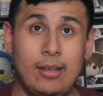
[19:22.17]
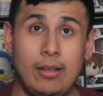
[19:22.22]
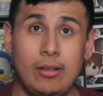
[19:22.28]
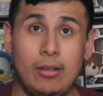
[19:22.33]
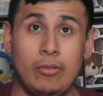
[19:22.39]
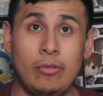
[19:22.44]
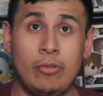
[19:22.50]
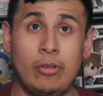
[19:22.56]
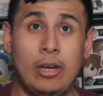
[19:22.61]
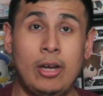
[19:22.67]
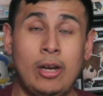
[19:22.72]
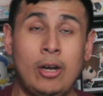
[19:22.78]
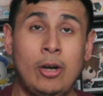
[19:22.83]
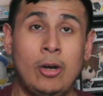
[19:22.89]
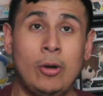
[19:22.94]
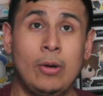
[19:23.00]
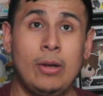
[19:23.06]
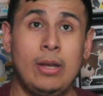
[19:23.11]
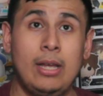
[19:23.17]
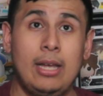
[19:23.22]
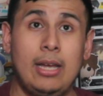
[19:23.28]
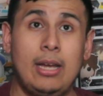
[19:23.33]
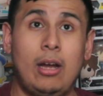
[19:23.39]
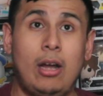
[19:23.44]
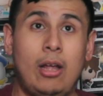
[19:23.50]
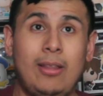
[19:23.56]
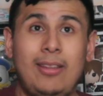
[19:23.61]
So,
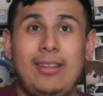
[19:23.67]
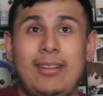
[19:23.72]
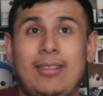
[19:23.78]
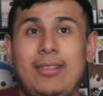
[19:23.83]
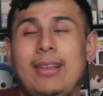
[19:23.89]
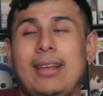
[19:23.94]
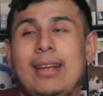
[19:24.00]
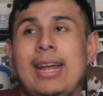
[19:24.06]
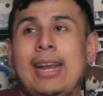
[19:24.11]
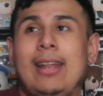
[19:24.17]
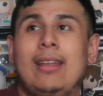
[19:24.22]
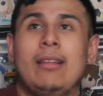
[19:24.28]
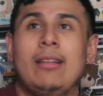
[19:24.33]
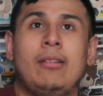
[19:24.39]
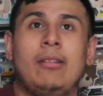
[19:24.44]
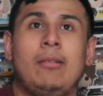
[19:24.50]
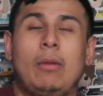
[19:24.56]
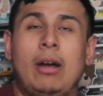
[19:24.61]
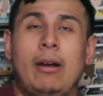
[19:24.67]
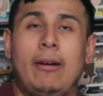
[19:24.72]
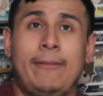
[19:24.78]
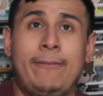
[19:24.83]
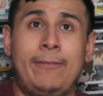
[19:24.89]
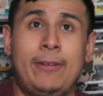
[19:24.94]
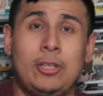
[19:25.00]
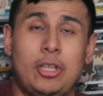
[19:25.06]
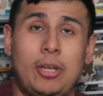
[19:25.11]
although this kind of doesn't
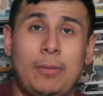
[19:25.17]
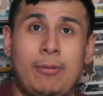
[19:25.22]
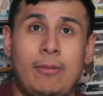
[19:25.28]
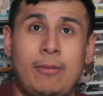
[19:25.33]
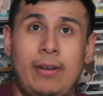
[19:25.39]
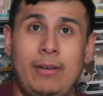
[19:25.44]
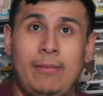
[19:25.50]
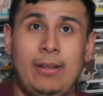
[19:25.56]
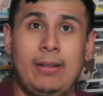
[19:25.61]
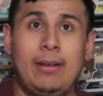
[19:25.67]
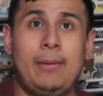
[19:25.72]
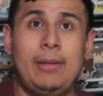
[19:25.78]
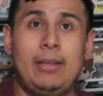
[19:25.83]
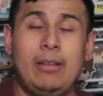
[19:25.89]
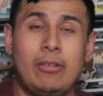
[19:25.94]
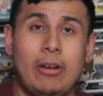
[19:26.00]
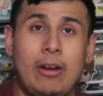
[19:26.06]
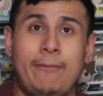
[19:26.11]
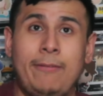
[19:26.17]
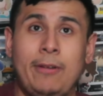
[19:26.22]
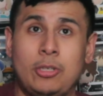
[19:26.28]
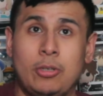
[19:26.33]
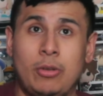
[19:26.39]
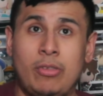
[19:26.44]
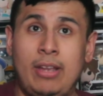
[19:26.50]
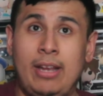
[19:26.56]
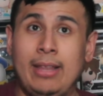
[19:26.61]
officially prove anything, I mean, these are
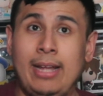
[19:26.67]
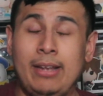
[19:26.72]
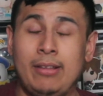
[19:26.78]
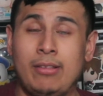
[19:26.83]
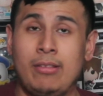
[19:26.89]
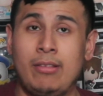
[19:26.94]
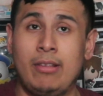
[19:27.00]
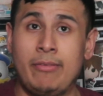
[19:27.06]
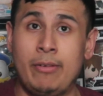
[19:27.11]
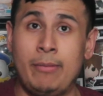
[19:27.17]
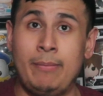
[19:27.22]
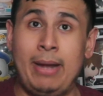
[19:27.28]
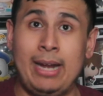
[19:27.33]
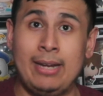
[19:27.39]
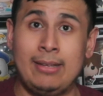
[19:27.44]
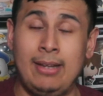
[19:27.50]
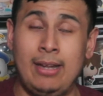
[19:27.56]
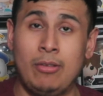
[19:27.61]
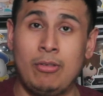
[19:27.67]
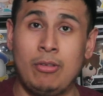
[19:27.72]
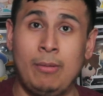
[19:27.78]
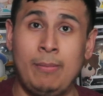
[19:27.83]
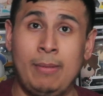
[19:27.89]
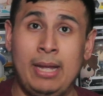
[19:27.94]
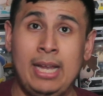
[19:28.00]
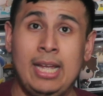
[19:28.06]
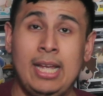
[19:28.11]
official state licenses from back then, so
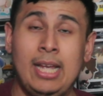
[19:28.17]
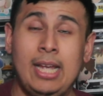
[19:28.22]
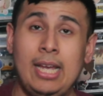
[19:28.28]
I'm like,